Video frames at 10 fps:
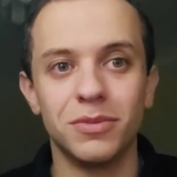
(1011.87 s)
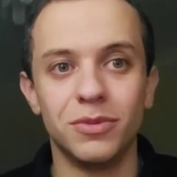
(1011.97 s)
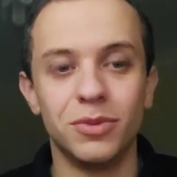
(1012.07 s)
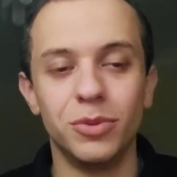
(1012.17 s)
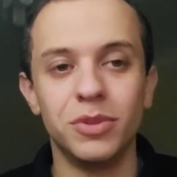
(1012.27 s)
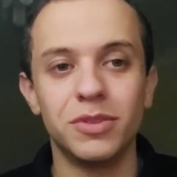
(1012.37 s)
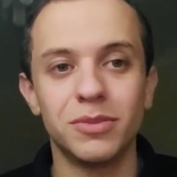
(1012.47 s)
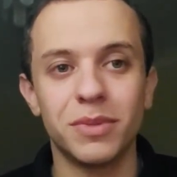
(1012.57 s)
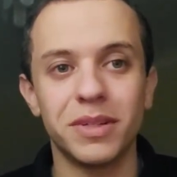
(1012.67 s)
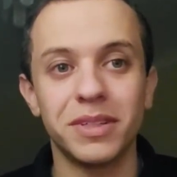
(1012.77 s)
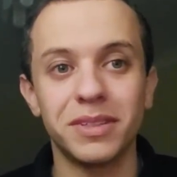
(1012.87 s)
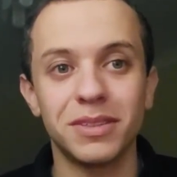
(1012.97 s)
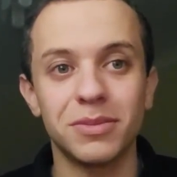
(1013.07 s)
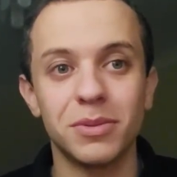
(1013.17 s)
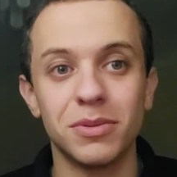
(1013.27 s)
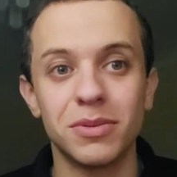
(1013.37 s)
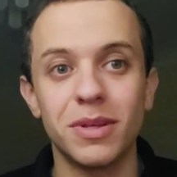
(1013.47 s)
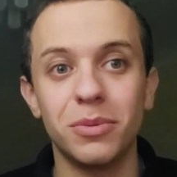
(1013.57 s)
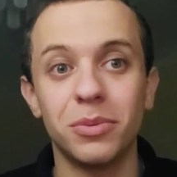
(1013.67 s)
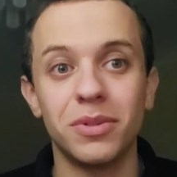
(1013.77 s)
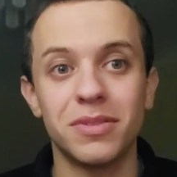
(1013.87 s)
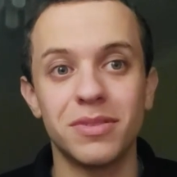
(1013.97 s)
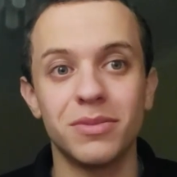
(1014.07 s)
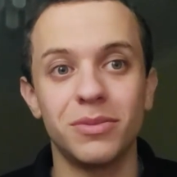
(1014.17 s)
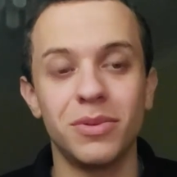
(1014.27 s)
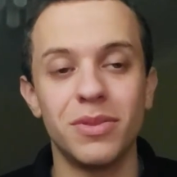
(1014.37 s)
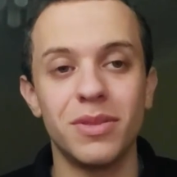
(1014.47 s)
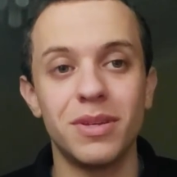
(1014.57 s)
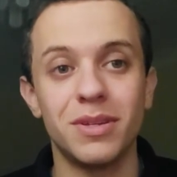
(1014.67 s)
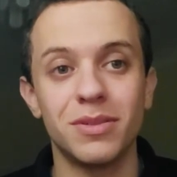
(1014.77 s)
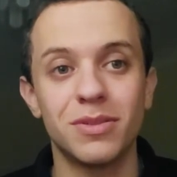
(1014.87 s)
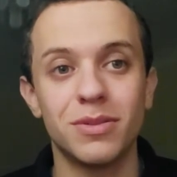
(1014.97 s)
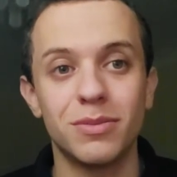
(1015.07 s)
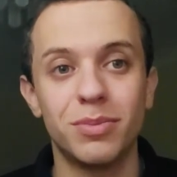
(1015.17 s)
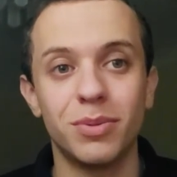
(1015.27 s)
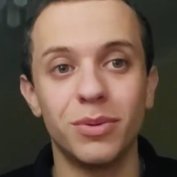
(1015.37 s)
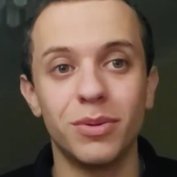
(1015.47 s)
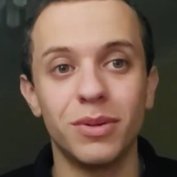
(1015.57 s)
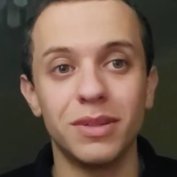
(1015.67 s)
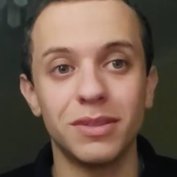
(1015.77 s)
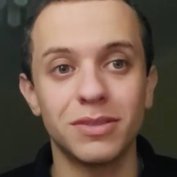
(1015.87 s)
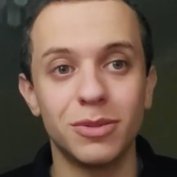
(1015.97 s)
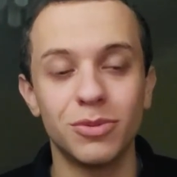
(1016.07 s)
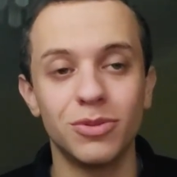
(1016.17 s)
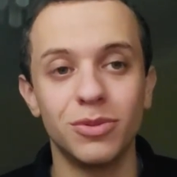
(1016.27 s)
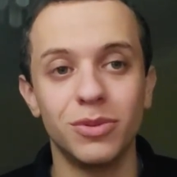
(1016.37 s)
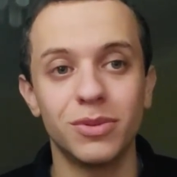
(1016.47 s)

ruined my experience there was with its poor exceptional